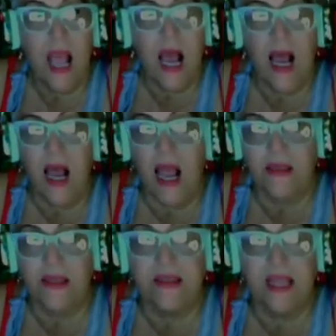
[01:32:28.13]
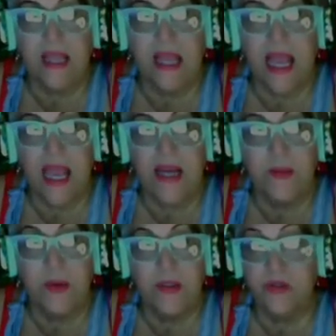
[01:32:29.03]
I think that like
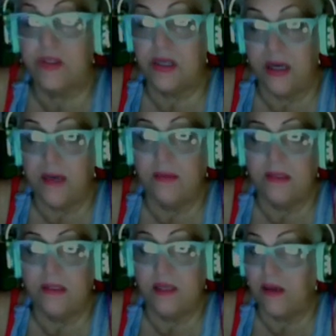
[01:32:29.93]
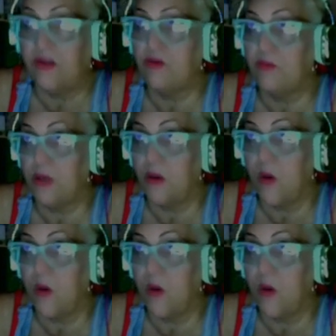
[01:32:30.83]
animals, there's times that you have to be